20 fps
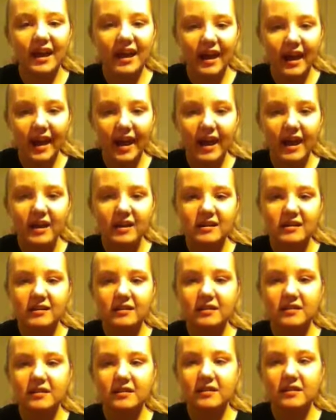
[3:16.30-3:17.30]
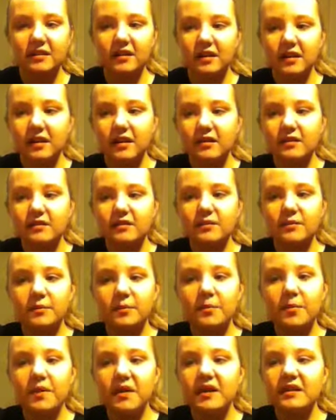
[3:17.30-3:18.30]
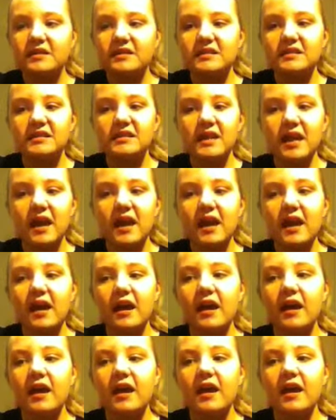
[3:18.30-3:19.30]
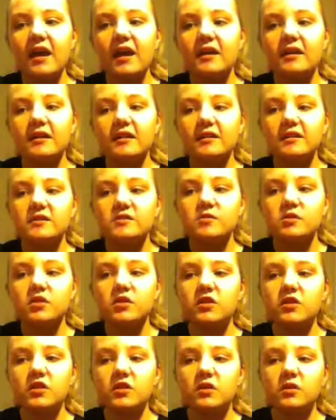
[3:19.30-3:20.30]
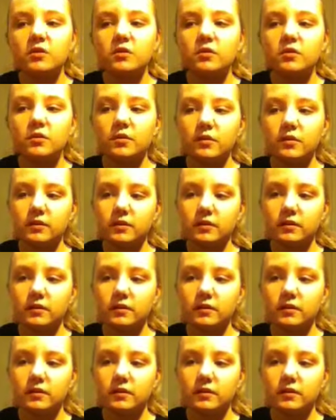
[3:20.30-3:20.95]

had the best days with you.